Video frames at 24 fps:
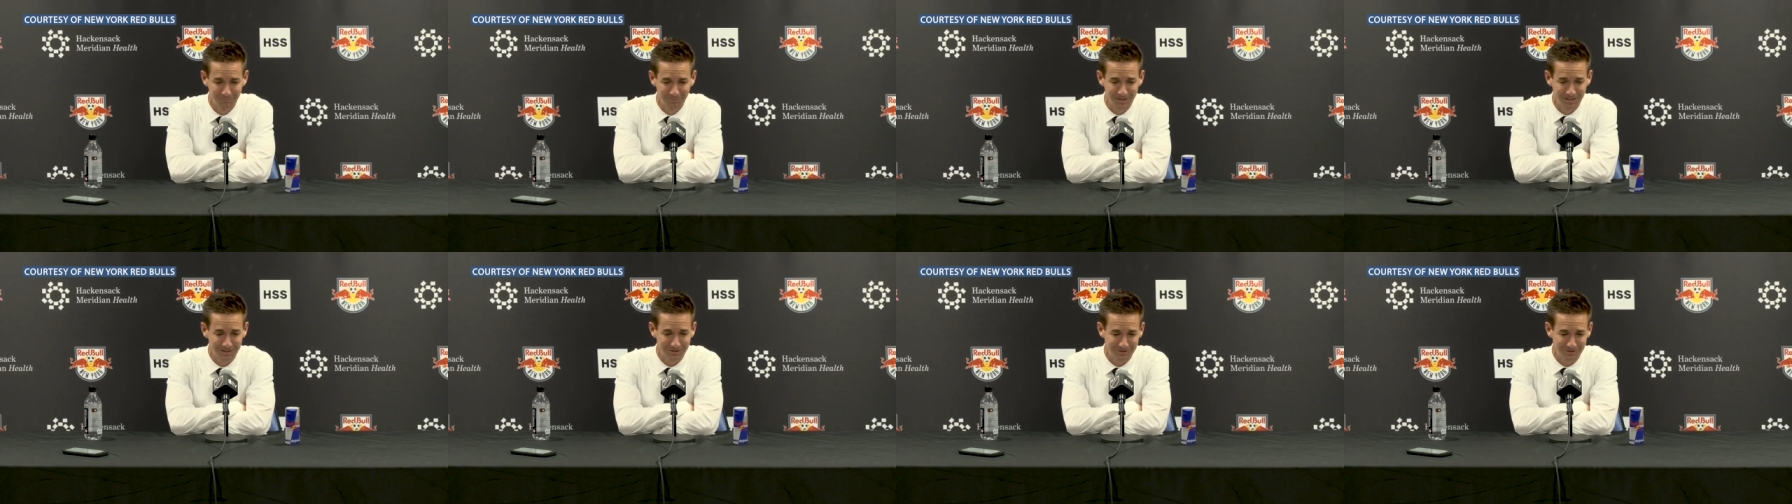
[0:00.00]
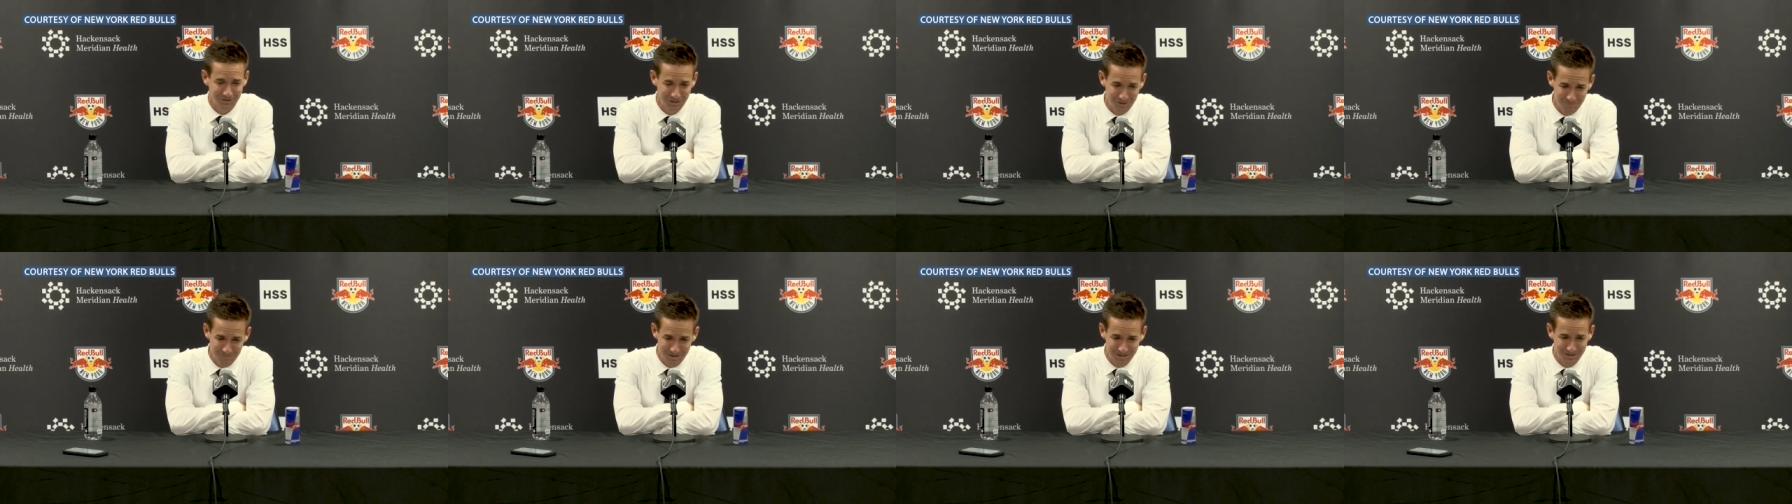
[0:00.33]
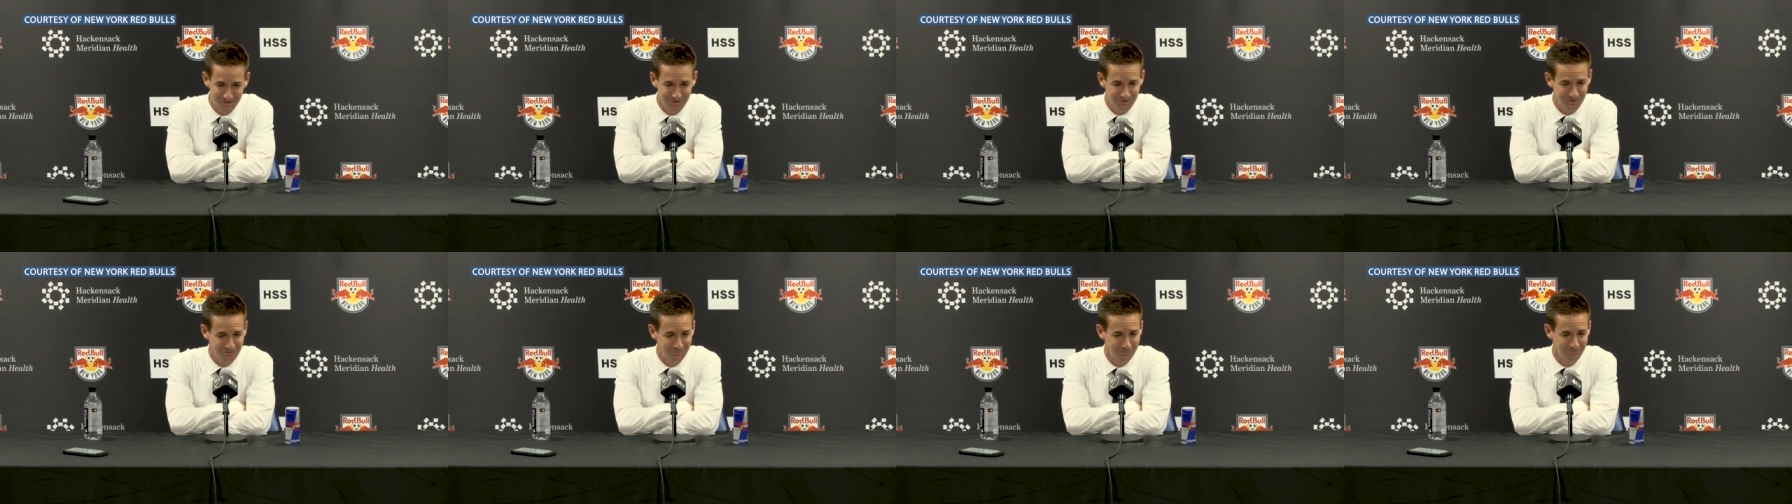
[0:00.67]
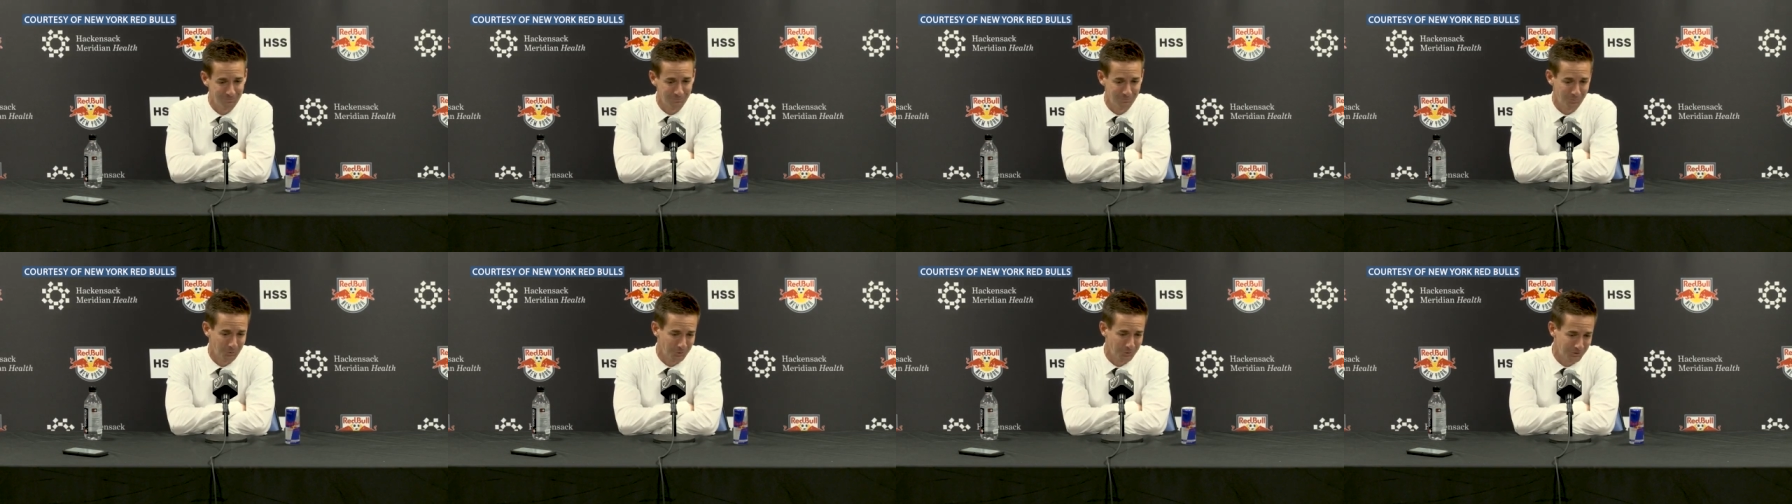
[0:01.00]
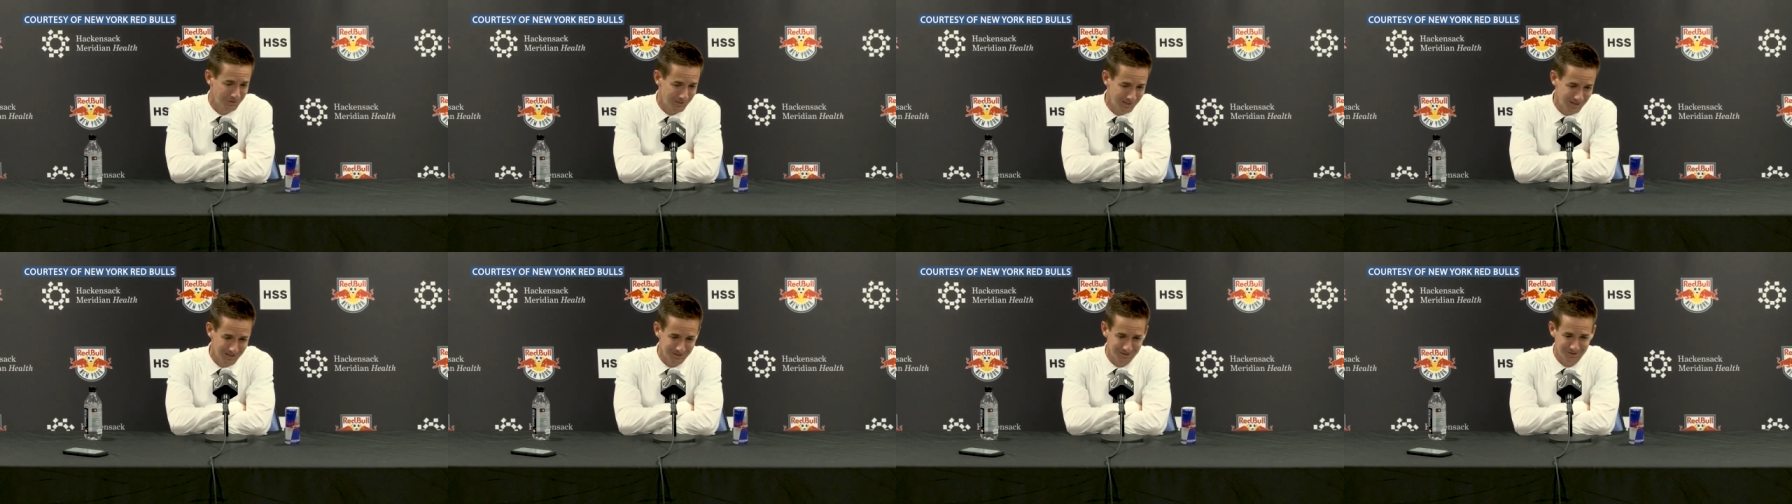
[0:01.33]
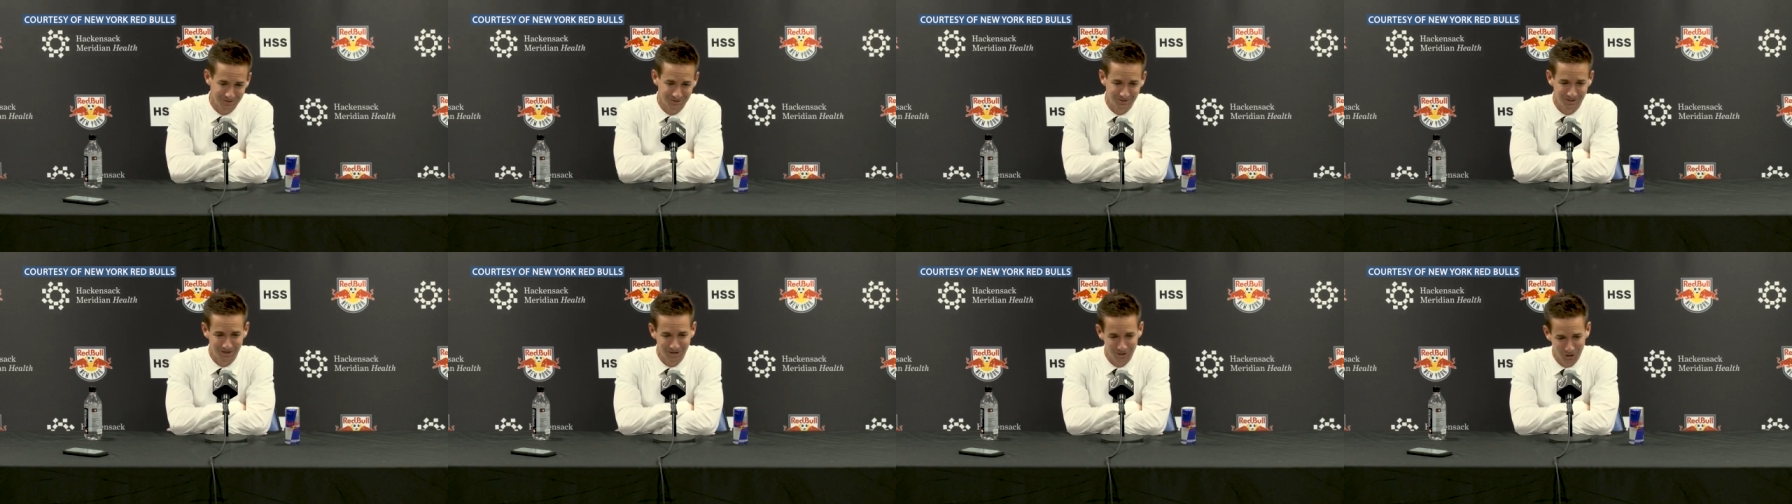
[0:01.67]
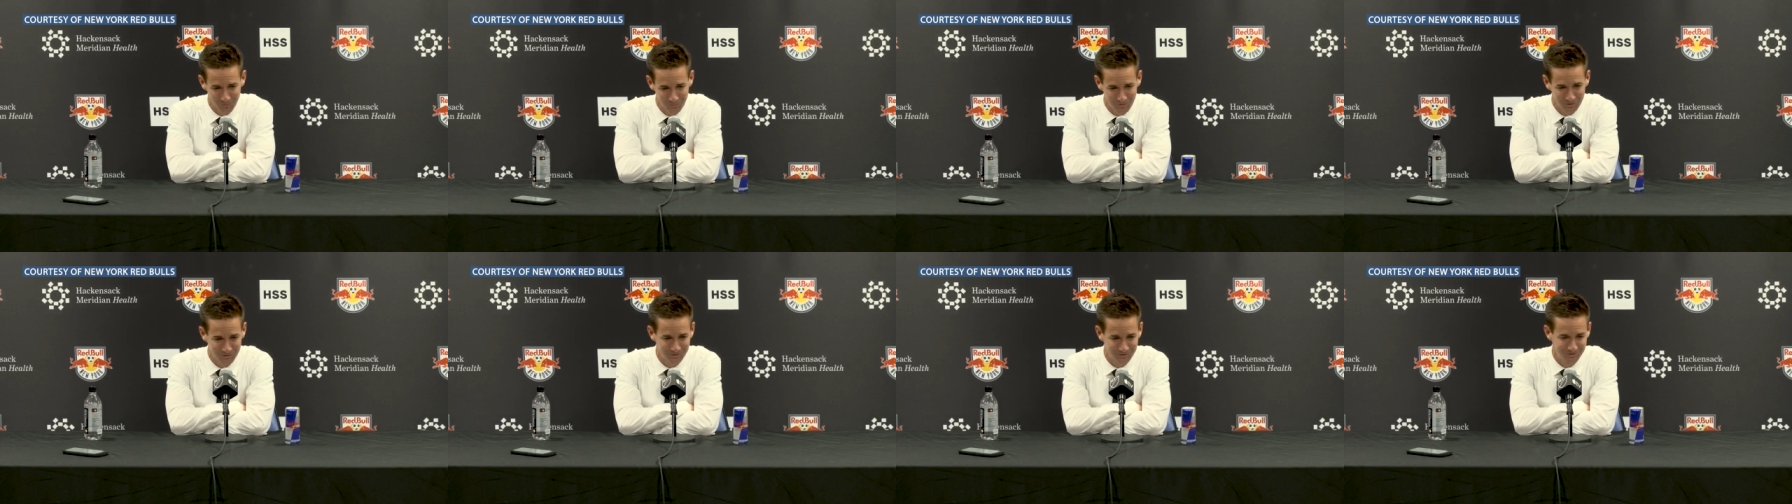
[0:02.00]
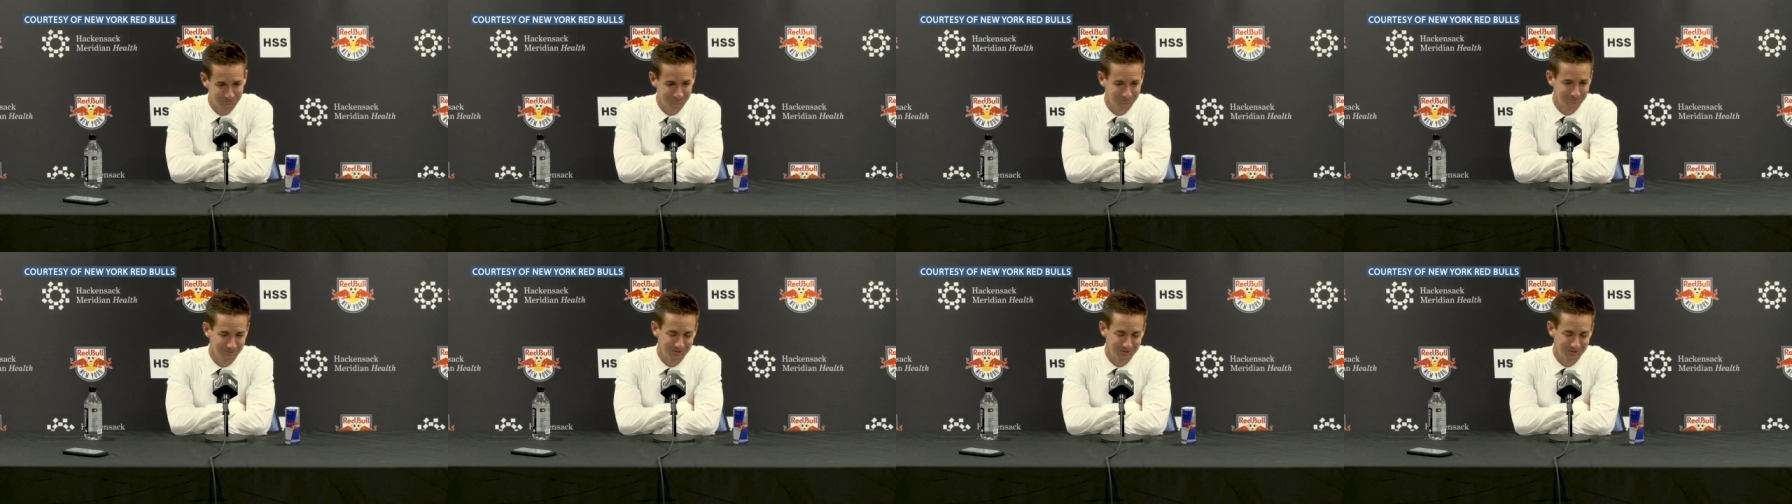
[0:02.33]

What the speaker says: his teammates and Busquets and Alba,